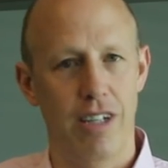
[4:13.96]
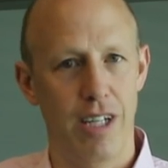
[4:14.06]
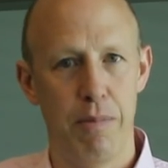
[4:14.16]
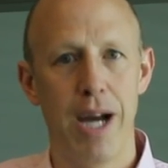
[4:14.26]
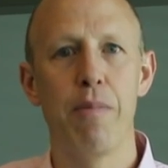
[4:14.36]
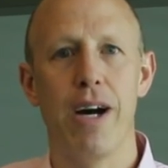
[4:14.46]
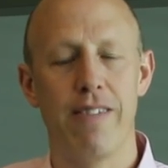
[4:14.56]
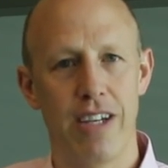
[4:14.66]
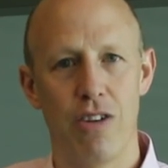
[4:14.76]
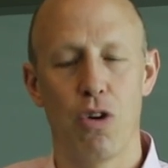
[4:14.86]
In my
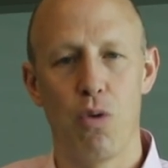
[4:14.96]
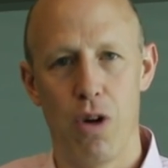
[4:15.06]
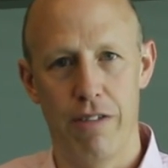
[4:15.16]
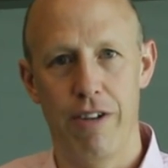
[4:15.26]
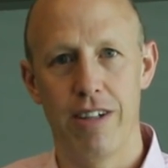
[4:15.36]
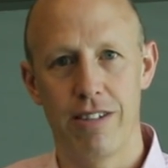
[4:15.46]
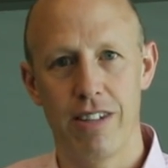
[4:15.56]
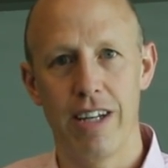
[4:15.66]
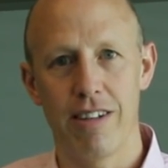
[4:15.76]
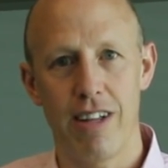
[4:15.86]
mind, they don't qualify as a
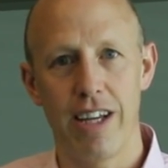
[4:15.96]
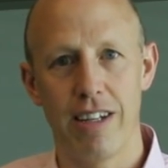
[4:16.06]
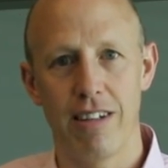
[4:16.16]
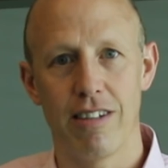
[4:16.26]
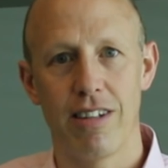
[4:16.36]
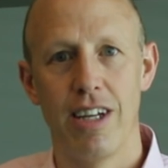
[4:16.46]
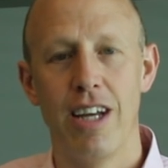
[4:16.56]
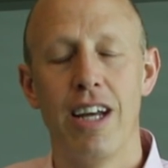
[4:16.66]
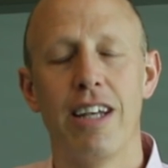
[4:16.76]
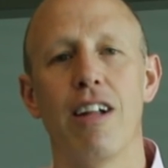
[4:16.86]
data scientist.
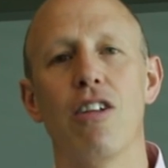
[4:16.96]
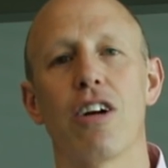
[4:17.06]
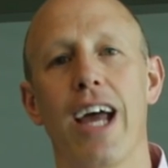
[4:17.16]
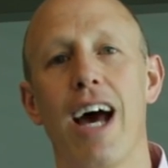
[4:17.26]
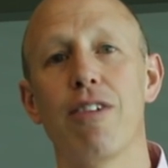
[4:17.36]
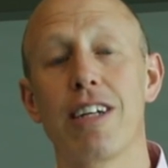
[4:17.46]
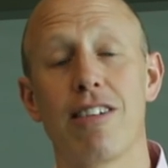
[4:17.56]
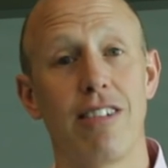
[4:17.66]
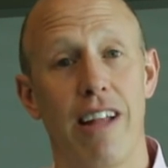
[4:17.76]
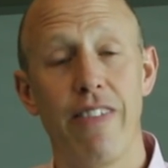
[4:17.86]
Now look, having
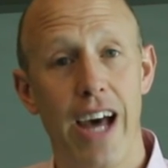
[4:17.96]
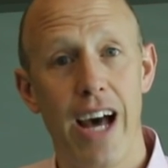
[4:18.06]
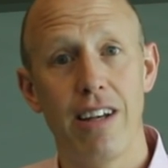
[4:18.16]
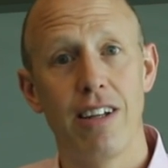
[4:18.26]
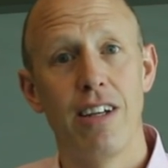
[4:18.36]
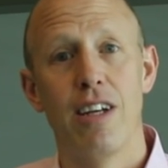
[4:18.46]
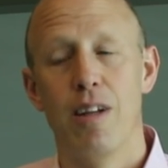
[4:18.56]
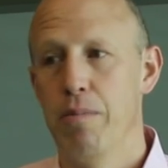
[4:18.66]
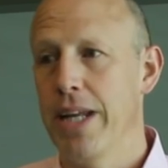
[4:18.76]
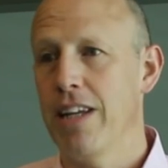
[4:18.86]
said that,
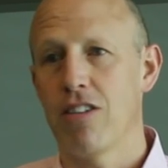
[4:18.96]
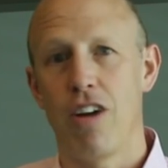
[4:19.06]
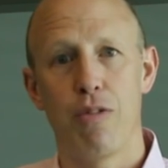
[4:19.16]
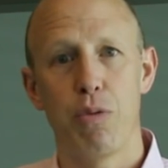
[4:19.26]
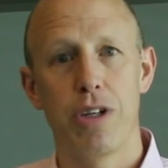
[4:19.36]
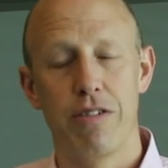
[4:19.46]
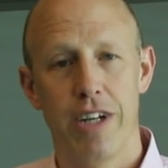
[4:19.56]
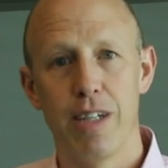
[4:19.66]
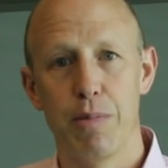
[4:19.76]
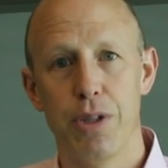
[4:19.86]
many software
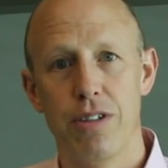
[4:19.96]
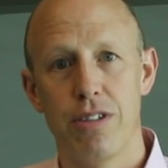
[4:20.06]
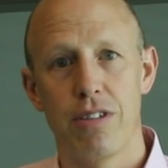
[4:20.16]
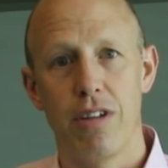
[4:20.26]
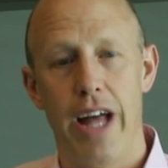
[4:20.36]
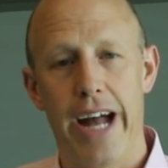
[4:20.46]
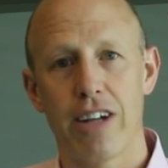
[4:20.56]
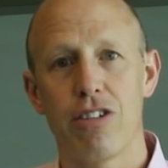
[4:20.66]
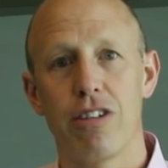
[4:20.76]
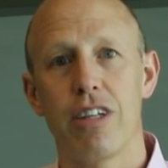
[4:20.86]
developers
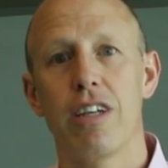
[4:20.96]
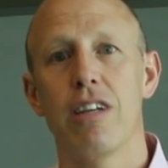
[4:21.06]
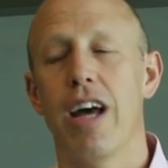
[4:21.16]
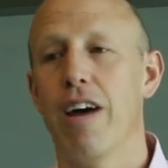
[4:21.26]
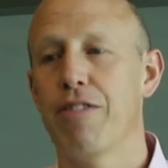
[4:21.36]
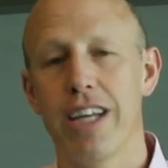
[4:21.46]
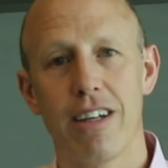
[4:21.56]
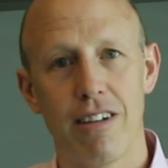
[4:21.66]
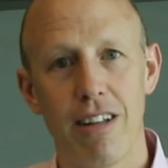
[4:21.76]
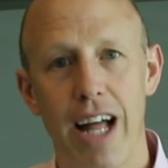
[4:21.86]
actually have
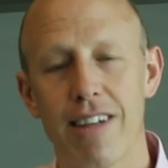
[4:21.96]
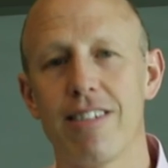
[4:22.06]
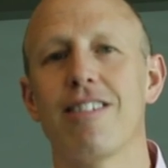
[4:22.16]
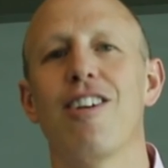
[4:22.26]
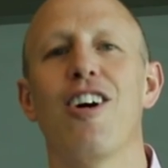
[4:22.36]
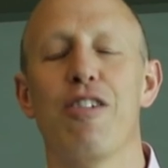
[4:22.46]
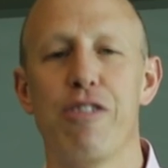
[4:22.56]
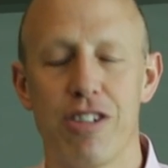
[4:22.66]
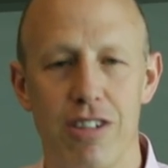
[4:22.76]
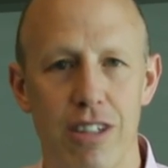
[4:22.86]
taken classes in
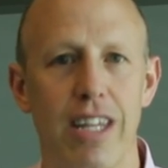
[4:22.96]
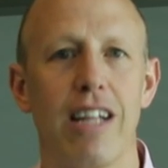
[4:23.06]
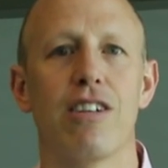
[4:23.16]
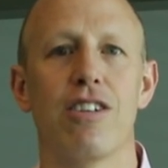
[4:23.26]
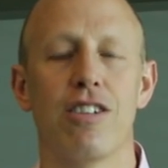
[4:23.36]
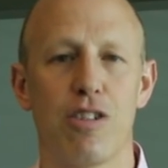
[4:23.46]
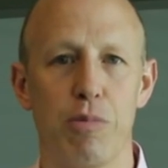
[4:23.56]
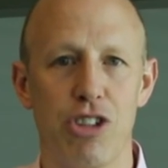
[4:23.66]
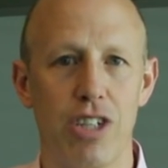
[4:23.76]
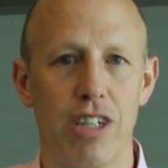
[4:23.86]
artificial intelligence or
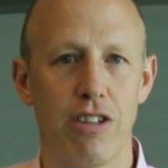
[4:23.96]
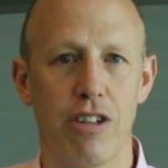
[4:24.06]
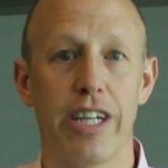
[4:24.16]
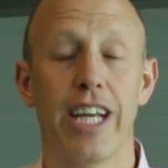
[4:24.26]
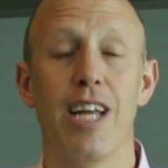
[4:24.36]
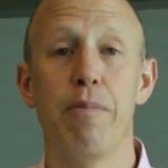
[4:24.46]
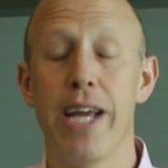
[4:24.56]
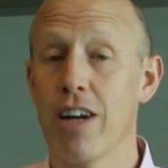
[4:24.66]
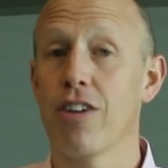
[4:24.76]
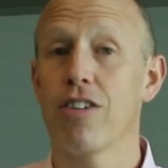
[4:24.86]
machine learning and
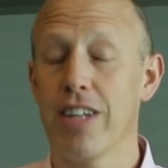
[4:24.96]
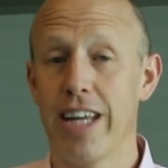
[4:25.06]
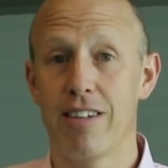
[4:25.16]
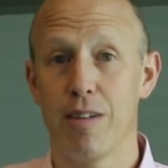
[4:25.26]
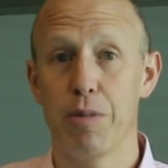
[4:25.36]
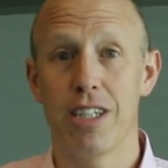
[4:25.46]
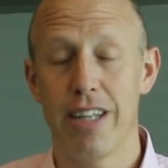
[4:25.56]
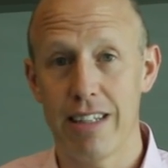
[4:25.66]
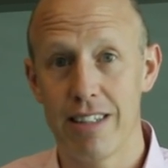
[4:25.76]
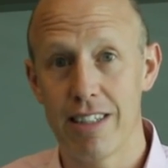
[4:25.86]
may understand some of the
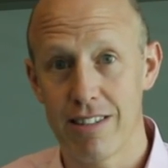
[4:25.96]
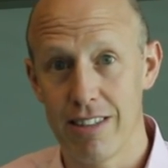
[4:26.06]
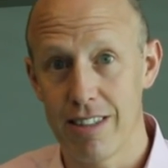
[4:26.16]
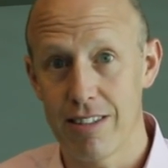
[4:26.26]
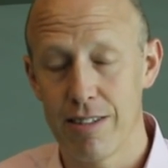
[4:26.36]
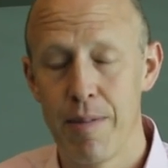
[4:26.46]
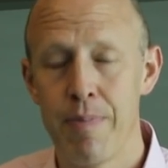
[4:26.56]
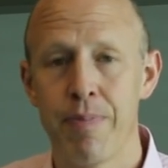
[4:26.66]
techniques of this.